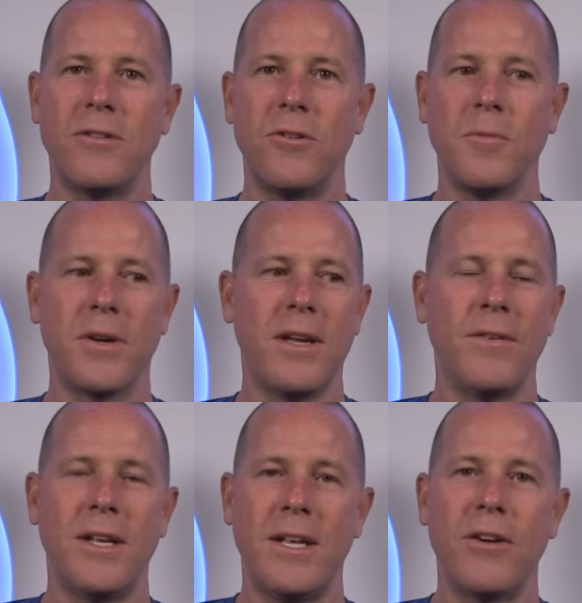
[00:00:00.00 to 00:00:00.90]
to them or
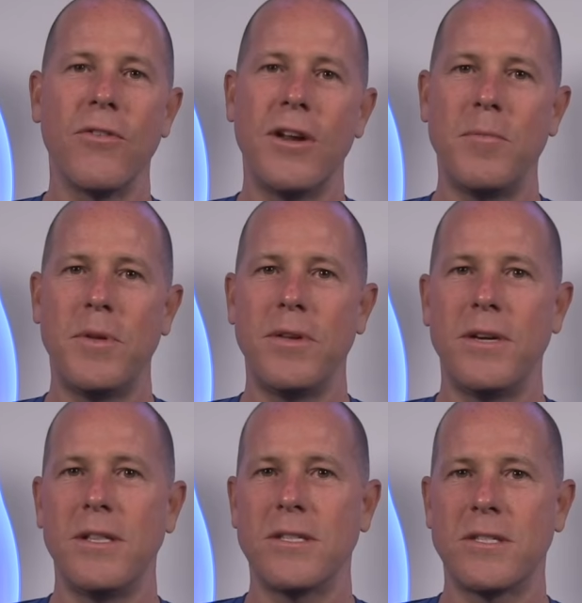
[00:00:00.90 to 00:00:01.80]
giving any
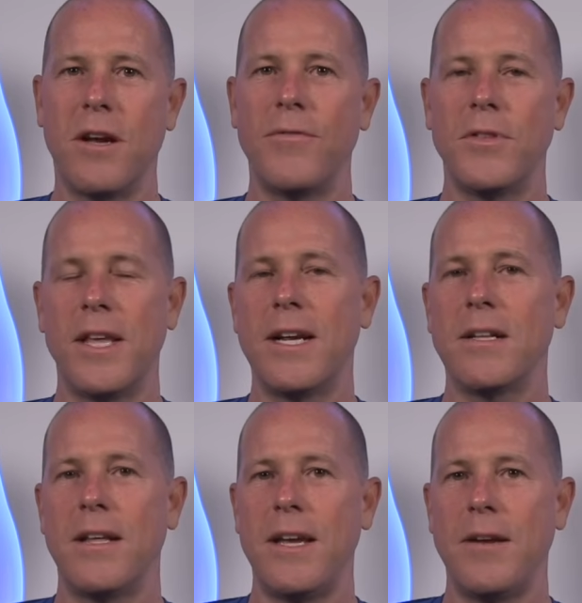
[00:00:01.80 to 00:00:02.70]
credibility to the stuff that they
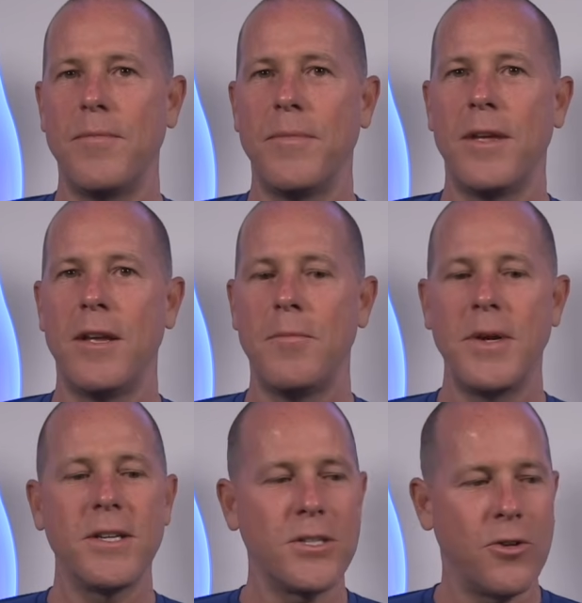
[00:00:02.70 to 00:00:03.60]
claim
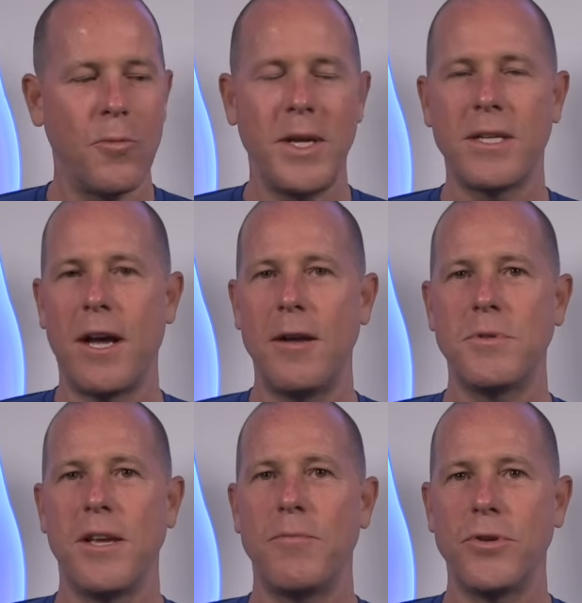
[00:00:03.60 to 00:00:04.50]
because so many
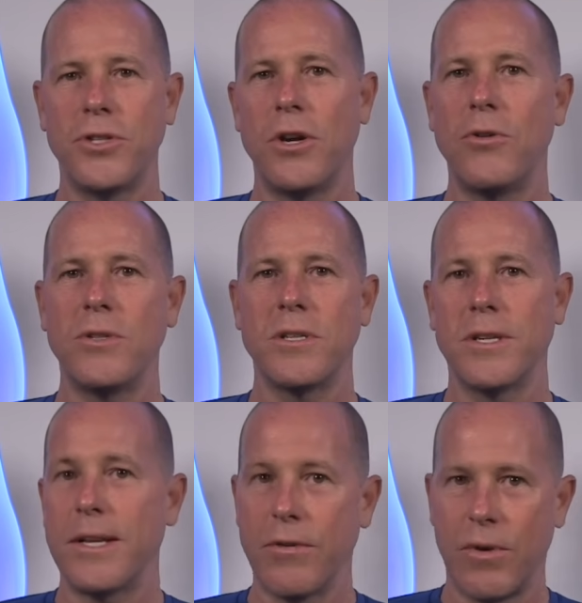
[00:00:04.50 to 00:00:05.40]
times they pushed
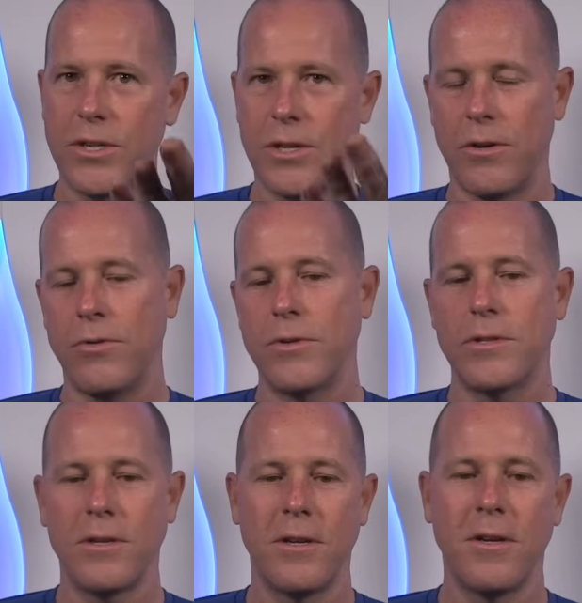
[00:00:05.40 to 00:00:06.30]
hoaxes like the Russia
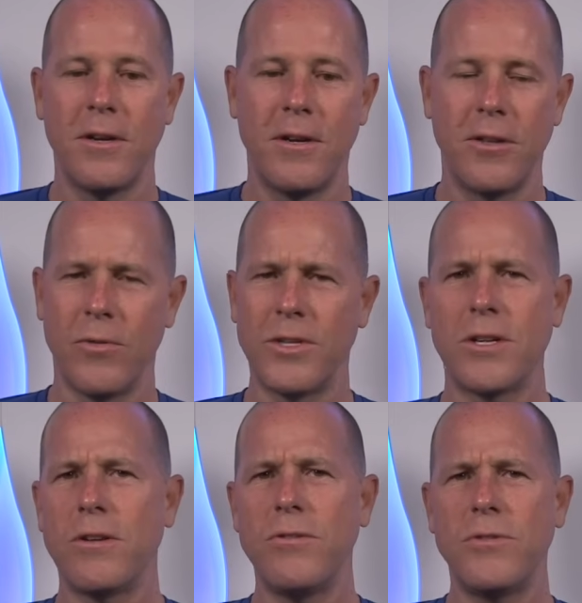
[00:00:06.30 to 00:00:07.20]
hoax, the
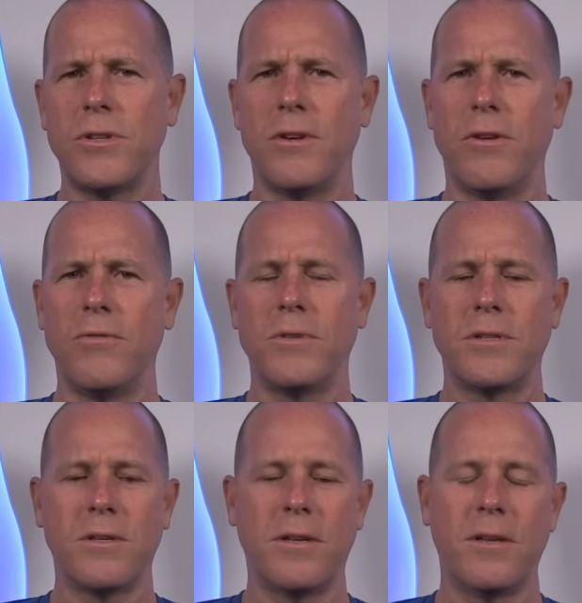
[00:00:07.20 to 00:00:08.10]
Russia collusion
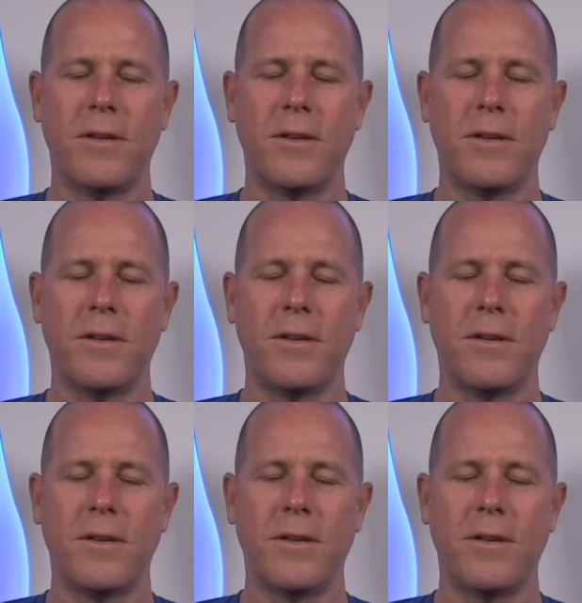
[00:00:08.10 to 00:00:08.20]
hoax.